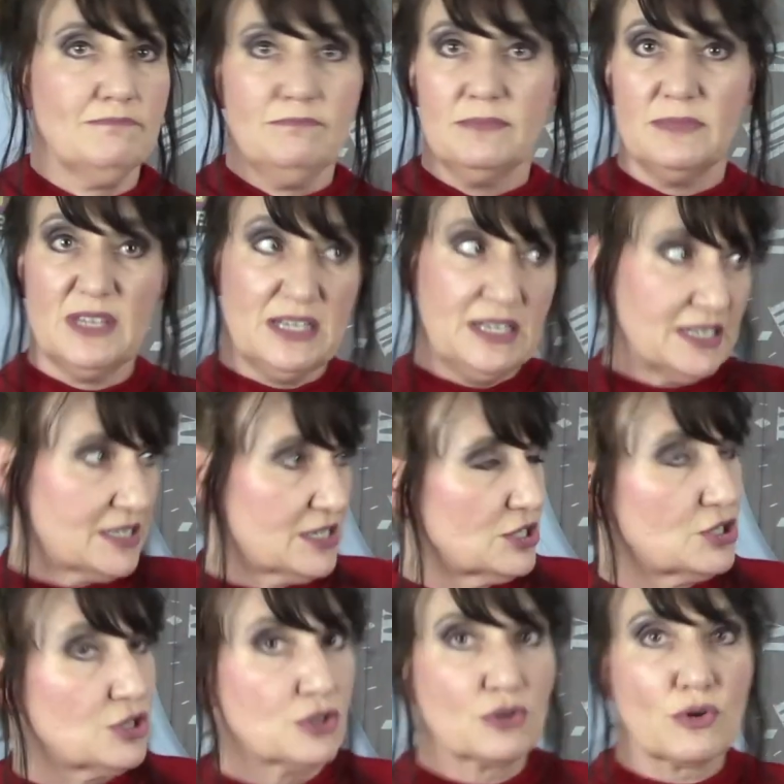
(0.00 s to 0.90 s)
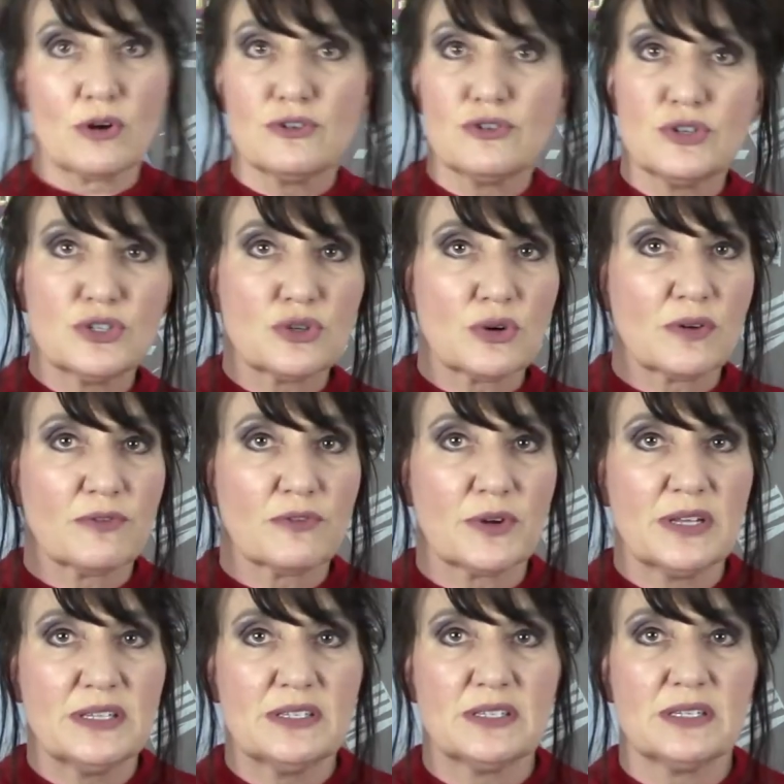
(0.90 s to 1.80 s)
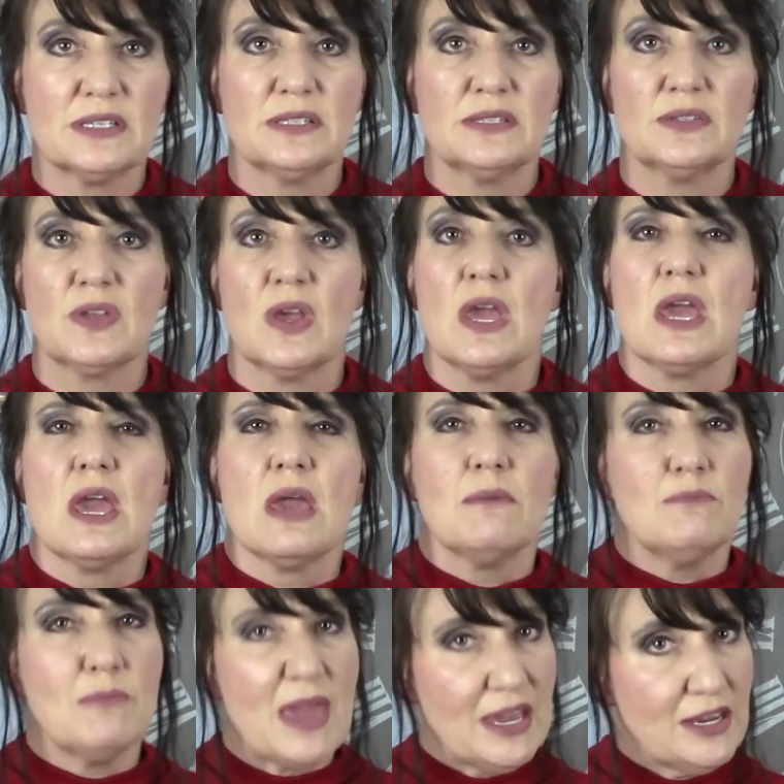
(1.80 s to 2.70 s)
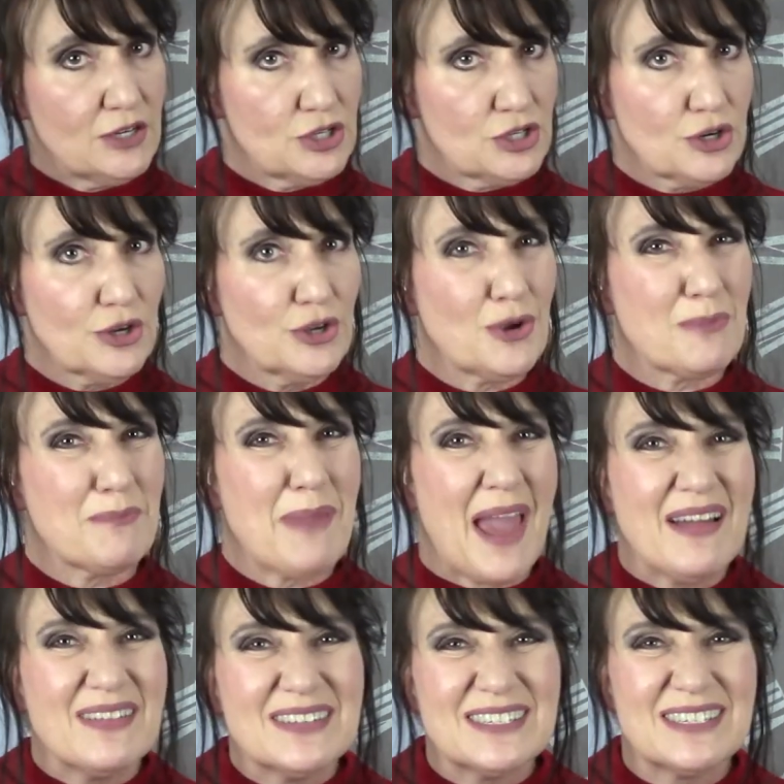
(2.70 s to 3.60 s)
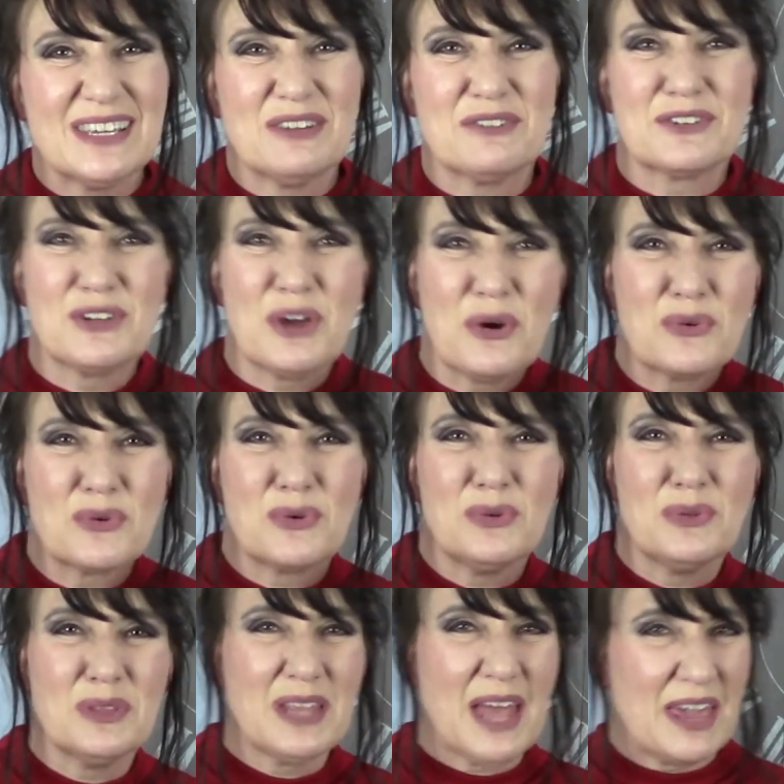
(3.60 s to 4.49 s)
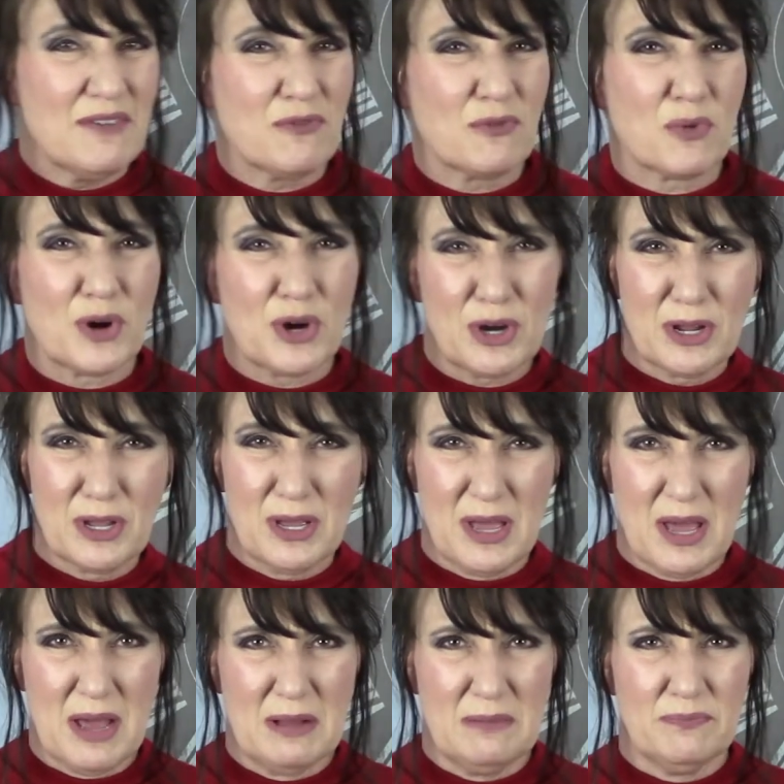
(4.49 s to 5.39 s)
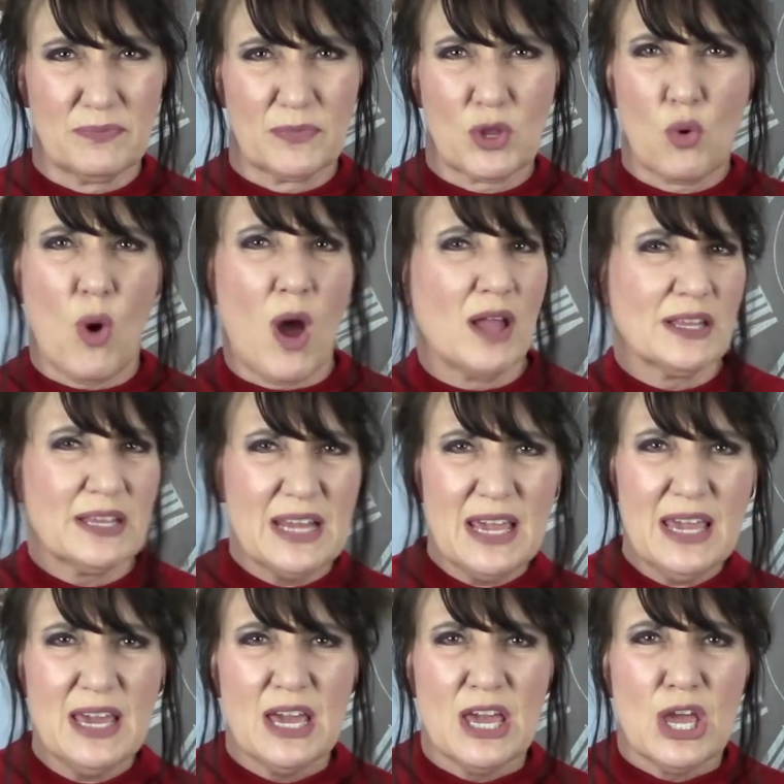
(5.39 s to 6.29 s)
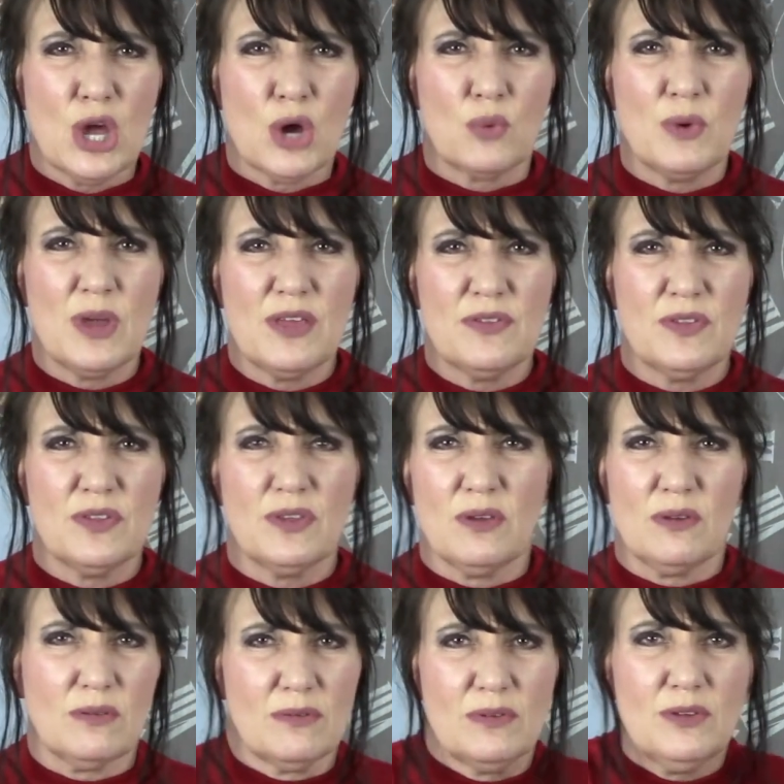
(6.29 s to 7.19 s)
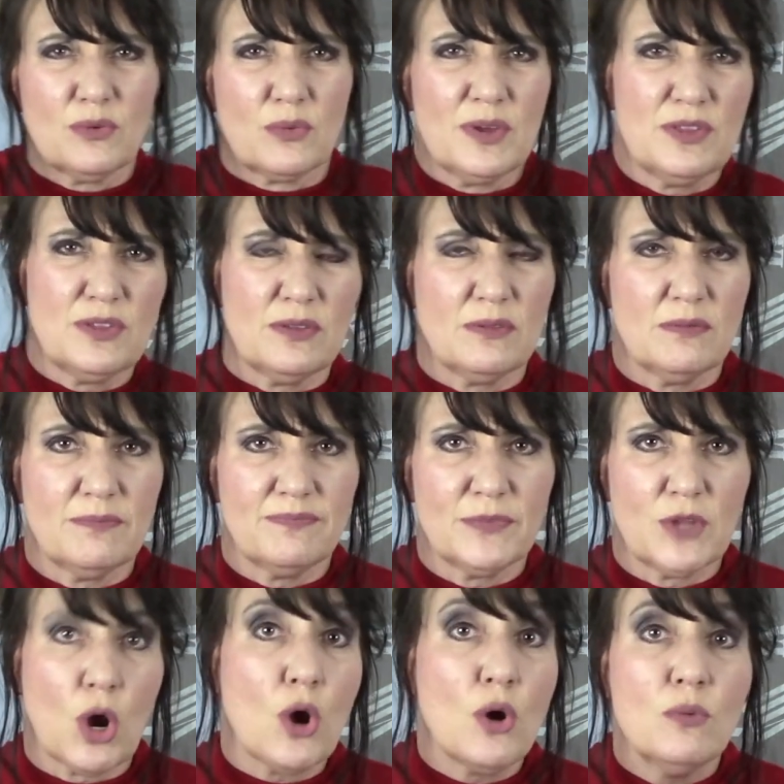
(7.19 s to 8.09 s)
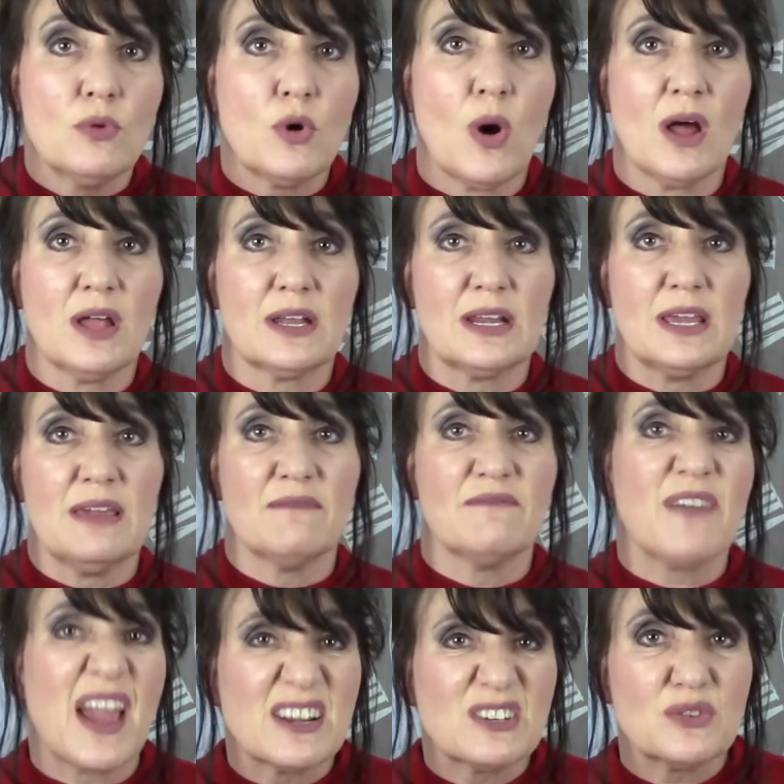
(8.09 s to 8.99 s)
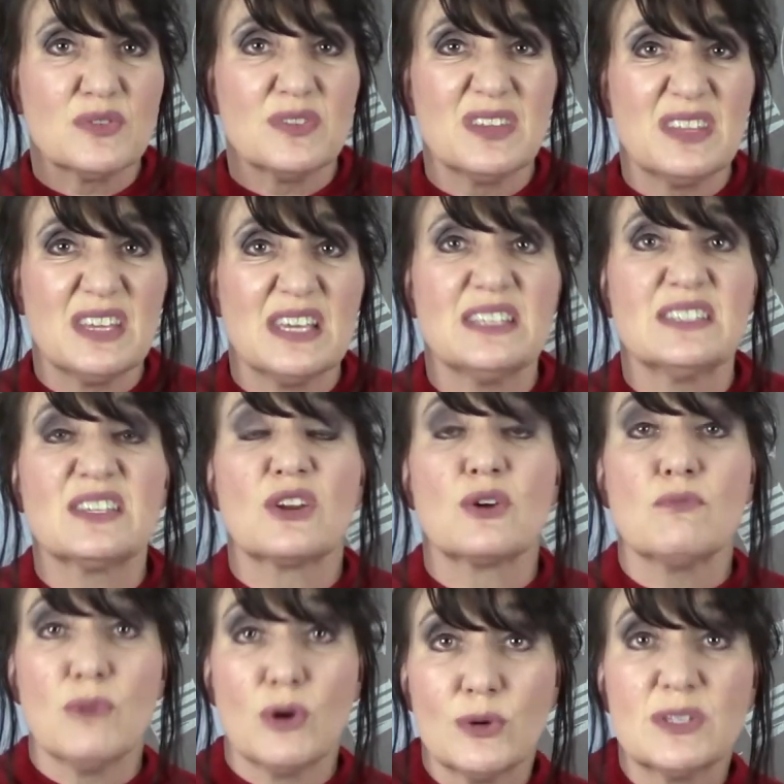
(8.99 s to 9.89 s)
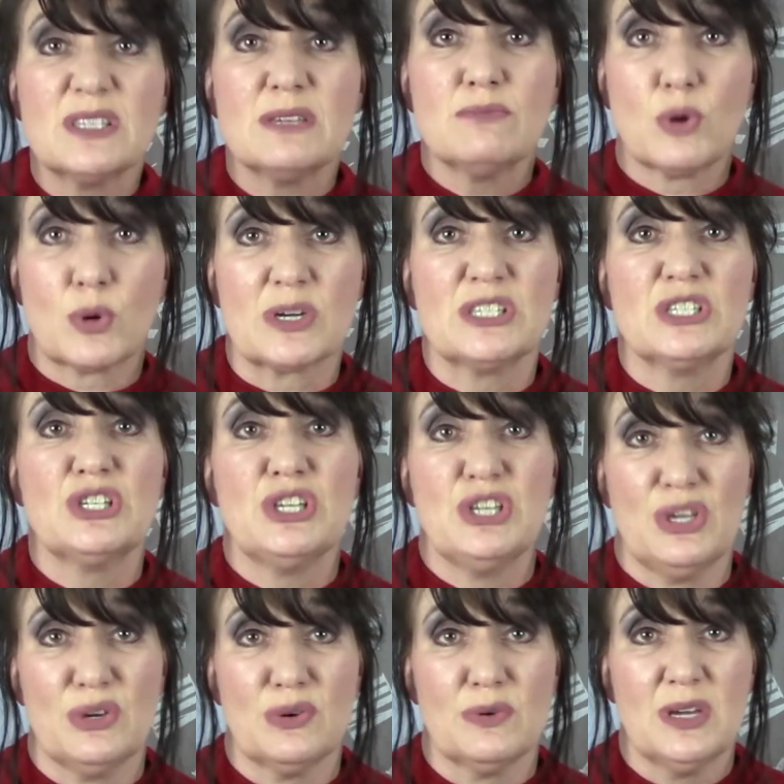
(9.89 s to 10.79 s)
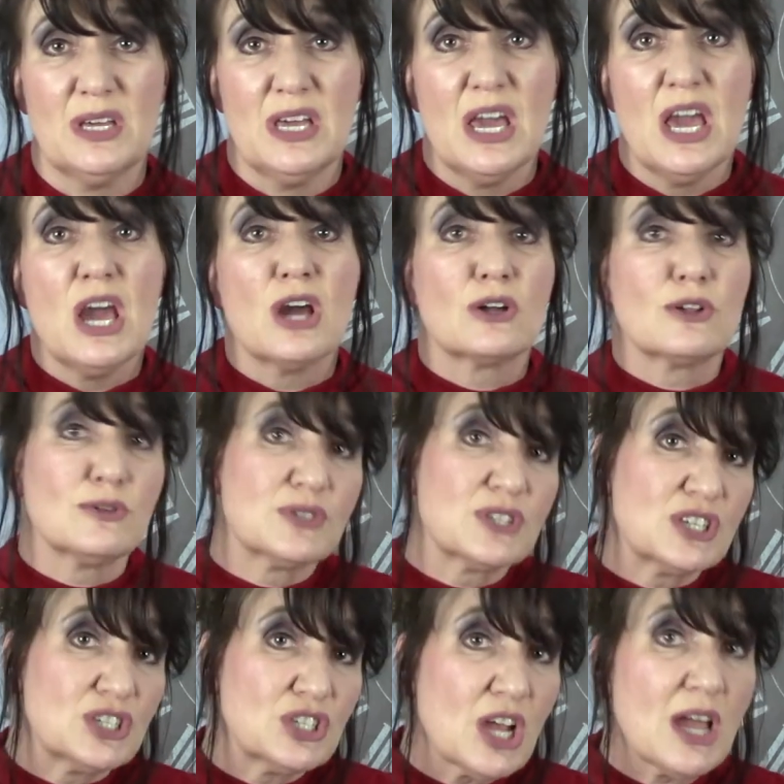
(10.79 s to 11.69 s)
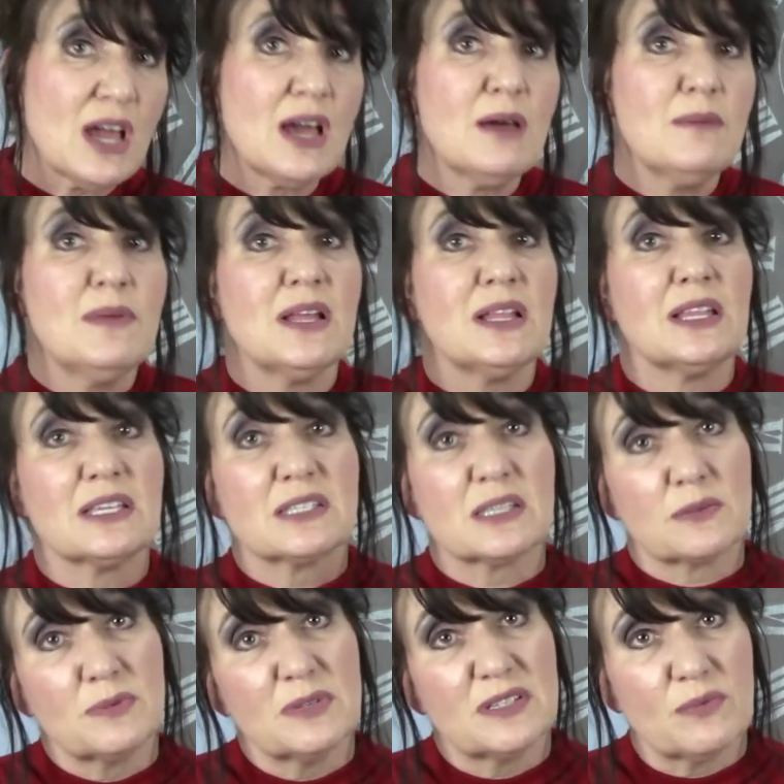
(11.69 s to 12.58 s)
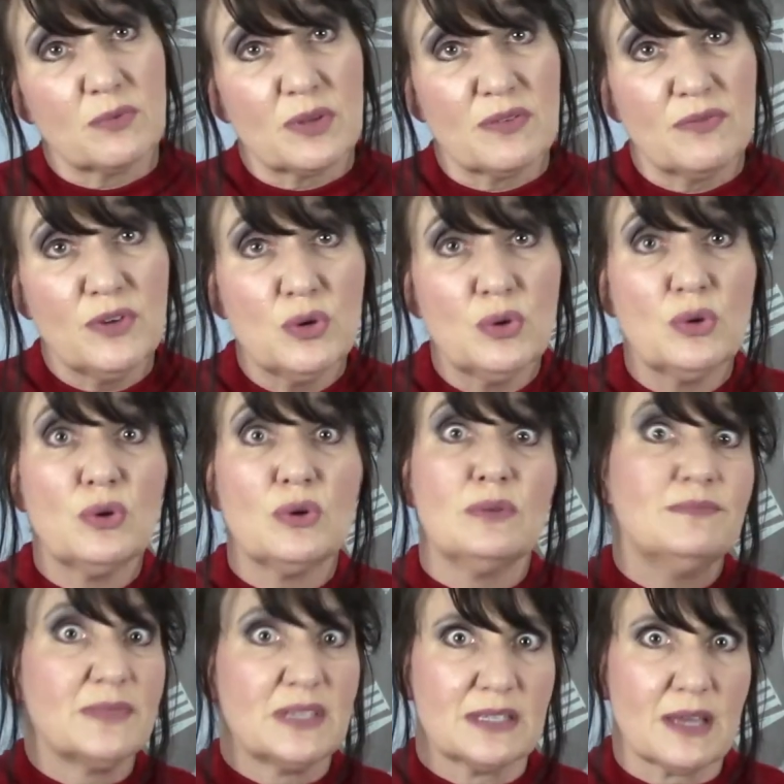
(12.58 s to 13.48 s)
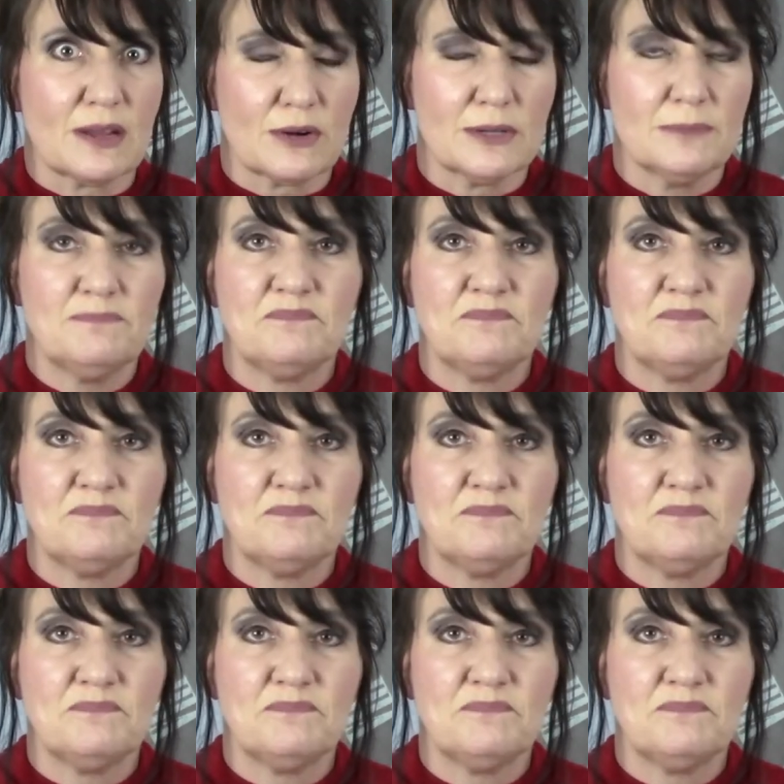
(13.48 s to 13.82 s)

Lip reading: the distance to the grocery store, for instance, make sure you're balancing your total life work quality with, with your home quality, and factor in the things that are most important to you. Close to a job, less expensive with fuel, etc.